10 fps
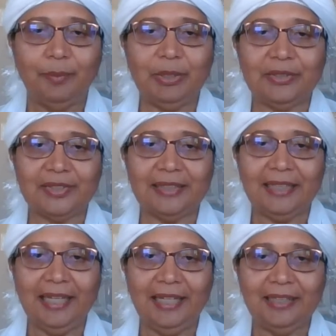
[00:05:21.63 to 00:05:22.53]
Because at
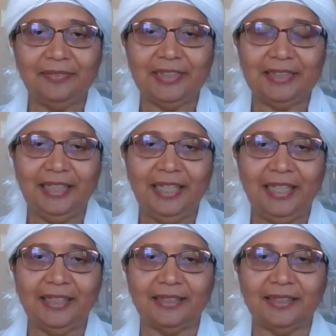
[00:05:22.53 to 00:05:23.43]
the end of the
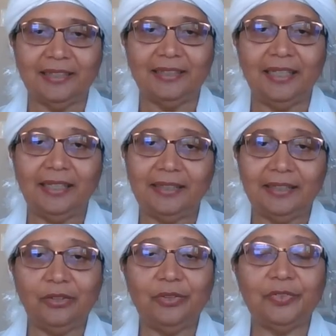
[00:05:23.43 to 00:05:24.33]
day, the
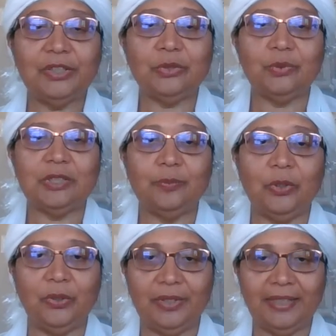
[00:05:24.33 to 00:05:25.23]
universe was
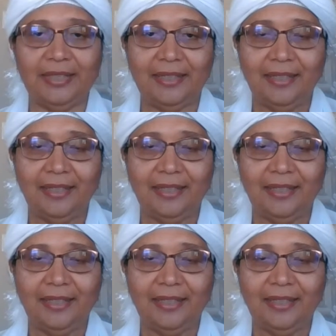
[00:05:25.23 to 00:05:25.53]
born,